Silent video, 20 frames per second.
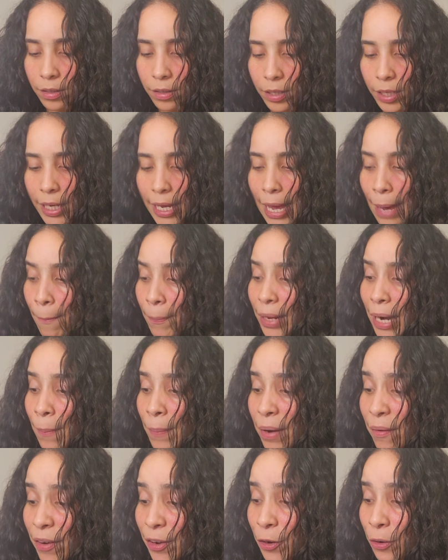Yeah, but I'm
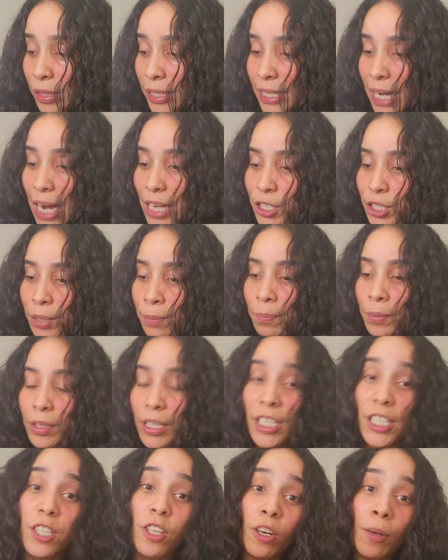hearing you're dodging
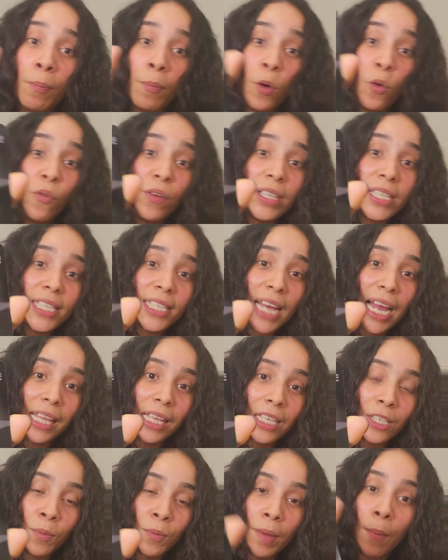bullets. Look, move in
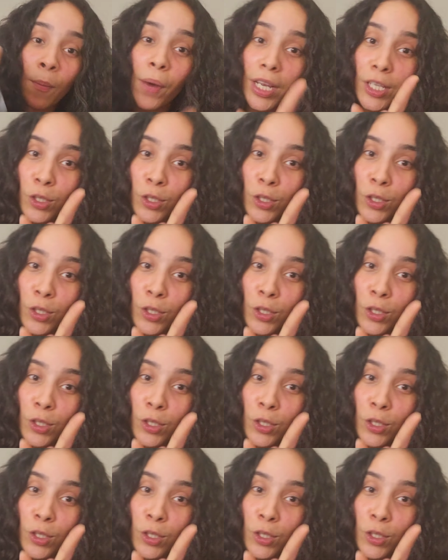silence. Remember I